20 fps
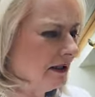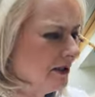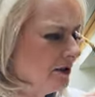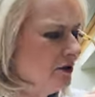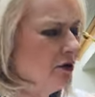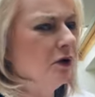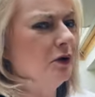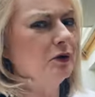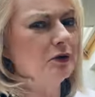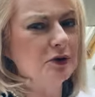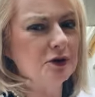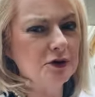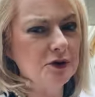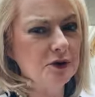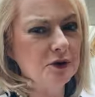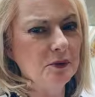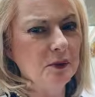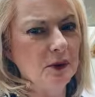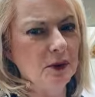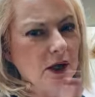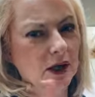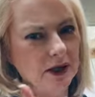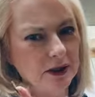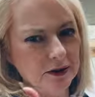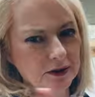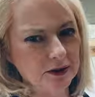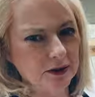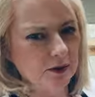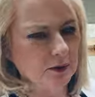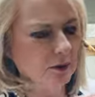not to do what I
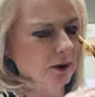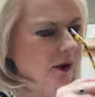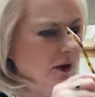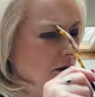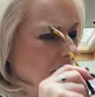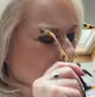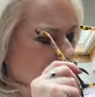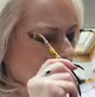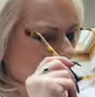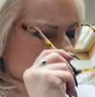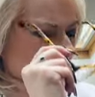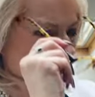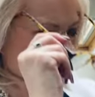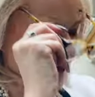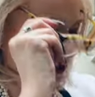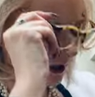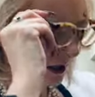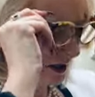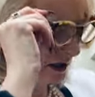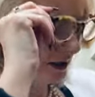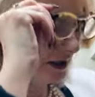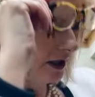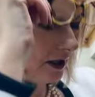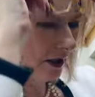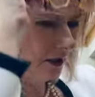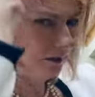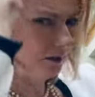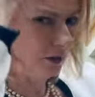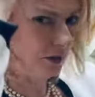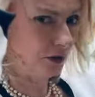do, which is
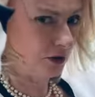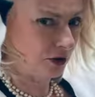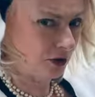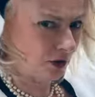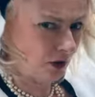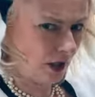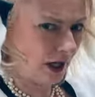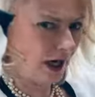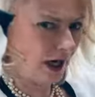push your